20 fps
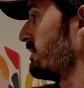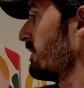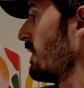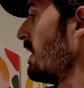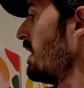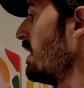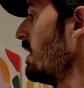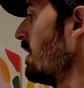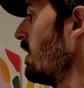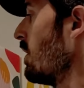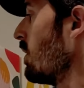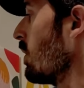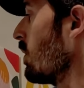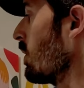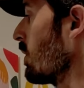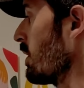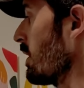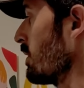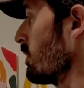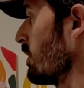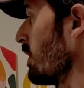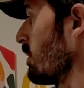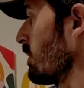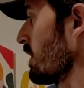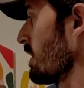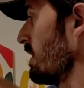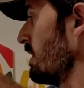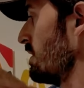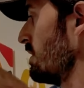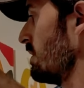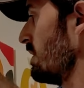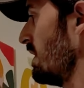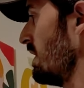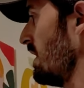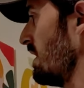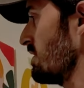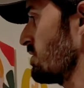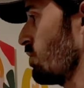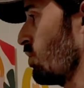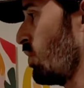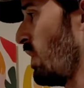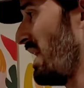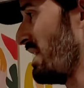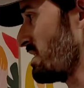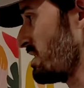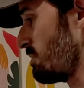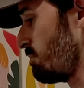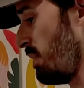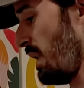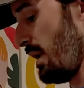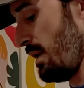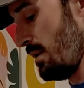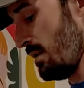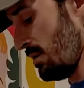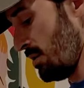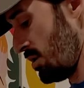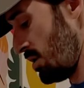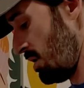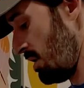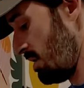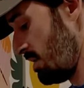or what we're going to do today is wet sponge.